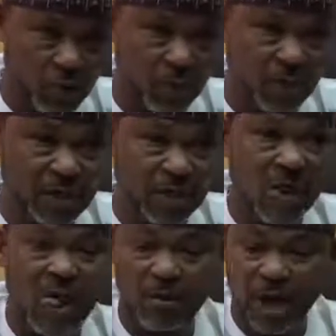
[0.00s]
on Monday,
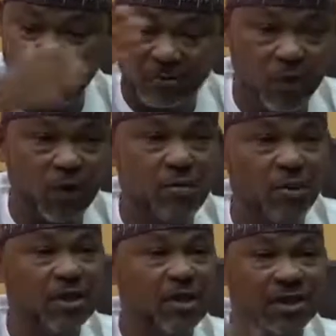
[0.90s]
by the following
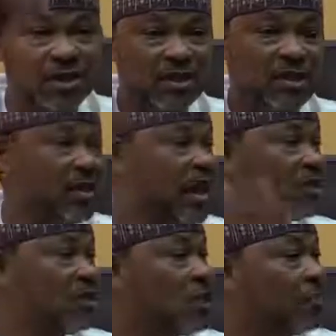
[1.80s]
Monday, the
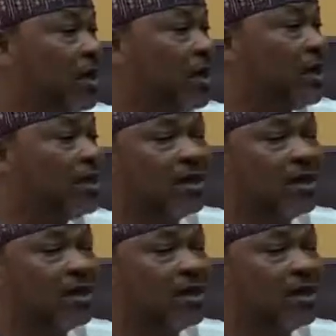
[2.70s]
grass is up again.